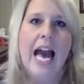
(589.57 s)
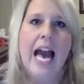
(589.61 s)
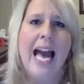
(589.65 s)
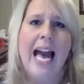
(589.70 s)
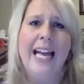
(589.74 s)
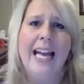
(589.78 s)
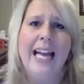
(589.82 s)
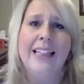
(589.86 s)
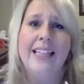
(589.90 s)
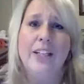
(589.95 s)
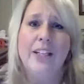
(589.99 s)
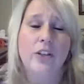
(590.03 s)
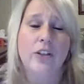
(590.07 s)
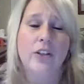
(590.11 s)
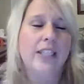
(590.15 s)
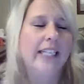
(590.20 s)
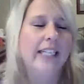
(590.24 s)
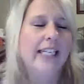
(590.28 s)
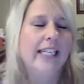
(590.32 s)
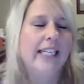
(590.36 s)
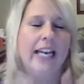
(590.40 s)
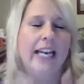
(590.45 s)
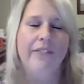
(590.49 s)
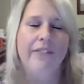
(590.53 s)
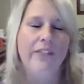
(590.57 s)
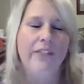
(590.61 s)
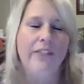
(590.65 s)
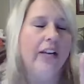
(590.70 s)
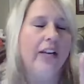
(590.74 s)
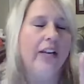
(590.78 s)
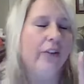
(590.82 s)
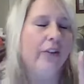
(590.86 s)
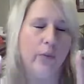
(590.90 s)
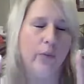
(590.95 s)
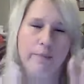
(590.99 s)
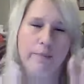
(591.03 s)
I literally,
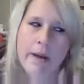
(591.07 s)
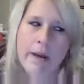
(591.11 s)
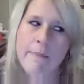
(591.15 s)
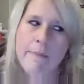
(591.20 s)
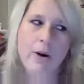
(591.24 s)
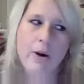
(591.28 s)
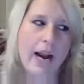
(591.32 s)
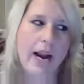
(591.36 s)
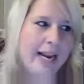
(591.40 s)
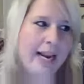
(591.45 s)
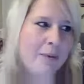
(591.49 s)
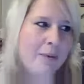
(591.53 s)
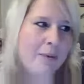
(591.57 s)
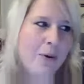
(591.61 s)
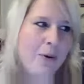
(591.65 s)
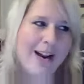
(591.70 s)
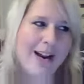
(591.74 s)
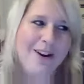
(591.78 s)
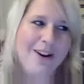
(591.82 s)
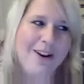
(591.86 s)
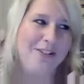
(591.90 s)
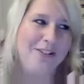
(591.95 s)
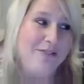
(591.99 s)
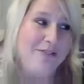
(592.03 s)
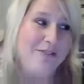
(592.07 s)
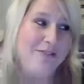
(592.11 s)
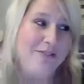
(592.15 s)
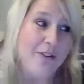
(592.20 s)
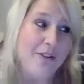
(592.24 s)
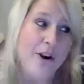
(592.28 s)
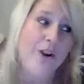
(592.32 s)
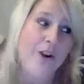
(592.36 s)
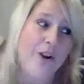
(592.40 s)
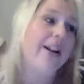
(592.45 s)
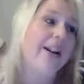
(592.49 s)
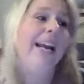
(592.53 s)
if you remember Amway or you've ever
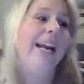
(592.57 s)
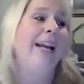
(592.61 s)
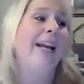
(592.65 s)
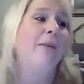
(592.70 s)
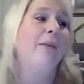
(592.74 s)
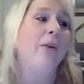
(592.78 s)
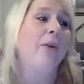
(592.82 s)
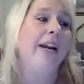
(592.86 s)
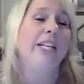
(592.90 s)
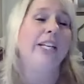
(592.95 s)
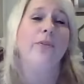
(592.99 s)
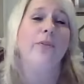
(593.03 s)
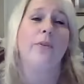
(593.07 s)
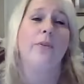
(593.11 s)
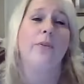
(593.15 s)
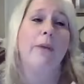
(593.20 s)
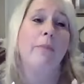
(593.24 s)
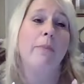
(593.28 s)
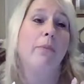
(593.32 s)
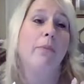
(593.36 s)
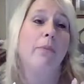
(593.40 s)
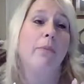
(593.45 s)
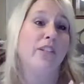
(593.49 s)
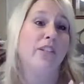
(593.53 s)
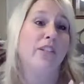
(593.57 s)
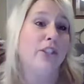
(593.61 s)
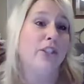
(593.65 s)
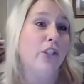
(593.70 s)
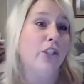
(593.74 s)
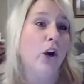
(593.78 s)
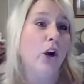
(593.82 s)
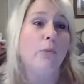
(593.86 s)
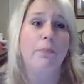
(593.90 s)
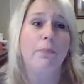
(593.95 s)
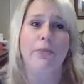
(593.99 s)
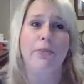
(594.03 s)
heard of Amway, you remember the
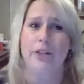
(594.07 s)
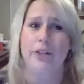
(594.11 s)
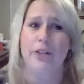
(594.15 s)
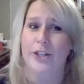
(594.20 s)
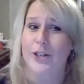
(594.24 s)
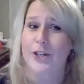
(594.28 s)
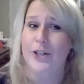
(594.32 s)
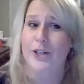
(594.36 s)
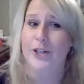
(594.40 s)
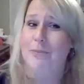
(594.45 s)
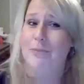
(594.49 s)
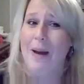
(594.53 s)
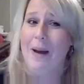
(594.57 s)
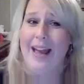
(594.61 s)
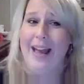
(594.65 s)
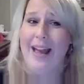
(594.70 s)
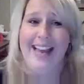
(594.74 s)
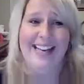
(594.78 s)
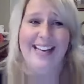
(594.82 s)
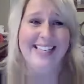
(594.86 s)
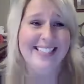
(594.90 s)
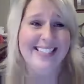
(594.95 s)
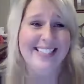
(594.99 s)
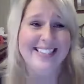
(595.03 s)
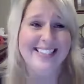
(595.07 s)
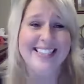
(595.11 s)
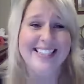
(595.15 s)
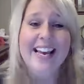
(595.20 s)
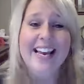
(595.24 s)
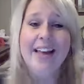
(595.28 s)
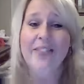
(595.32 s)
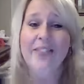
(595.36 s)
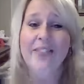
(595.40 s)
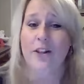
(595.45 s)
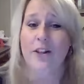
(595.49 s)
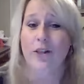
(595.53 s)
soap, the toothpaste,
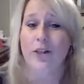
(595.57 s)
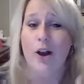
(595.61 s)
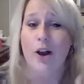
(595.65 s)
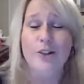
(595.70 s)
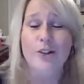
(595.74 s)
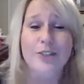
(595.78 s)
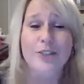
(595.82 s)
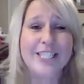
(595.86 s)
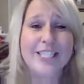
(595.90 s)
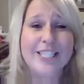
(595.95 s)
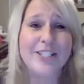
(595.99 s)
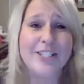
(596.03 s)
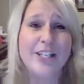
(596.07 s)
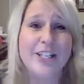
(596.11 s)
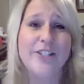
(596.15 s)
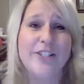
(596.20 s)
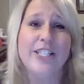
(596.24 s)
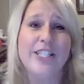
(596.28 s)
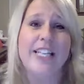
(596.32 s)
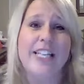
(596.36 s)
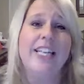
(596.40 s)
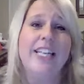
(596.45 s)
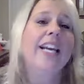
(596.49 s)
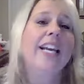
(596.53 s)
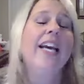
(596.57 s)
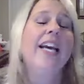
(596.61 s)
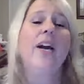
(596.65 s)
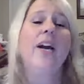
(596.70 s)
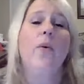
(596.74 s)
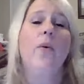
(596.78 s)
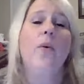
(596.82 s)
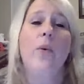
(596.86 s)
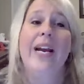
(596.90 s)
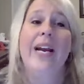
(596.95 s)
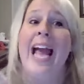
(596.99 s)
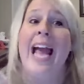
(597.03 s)
the laundry detergent.
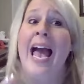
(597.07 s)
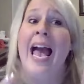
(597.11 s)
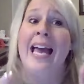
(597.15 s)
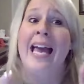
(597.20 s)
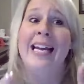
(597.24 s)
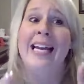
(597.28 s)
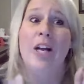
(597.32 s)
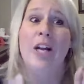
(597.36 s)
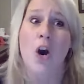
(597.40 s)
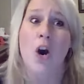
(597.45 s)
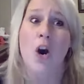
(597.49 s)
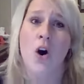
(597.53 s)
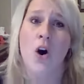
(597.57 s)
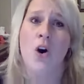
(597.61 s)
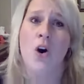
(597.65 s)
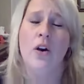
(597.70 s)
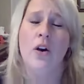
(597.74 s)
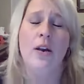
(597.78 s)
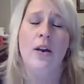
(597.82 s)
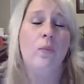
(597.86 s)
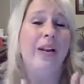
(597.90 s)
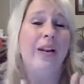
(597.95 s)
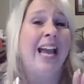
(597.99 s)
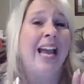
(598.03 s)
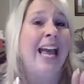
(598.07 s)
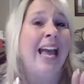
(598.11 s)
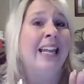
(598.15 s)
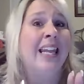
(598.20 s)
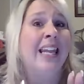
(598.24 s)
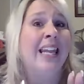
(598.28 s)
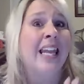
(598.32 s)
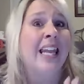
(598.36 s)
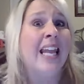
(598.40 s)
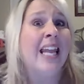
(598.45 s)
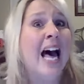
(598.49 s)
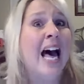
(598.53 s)
We had it all, and we had
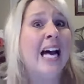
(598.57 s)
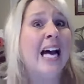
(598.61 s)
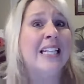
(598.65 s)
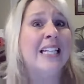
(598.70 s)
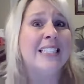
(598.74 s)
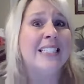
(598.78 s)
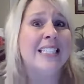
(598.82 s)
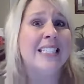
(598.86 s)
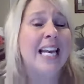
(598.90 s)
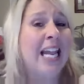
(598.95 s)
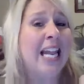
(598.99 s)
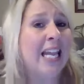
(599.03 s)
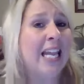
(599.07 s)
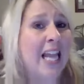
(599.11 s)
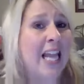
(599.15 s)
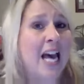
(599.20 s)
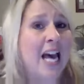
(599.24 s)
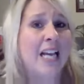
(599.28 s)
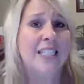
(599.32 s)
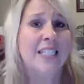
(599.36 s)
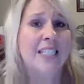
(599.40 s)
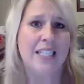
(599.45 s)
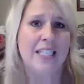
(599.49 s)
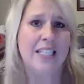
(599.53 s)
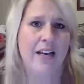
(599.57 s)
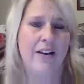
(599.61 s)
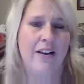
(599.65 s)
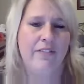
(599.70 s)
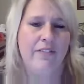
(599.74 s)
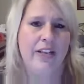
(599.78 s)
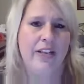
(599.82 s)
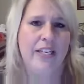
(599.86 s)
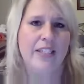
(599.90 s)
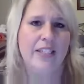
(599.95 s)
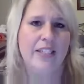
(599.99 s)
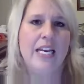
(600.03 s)
lots and lots of
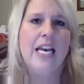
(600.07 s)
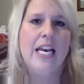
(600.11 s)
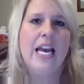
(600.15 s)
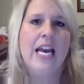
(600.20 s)
it.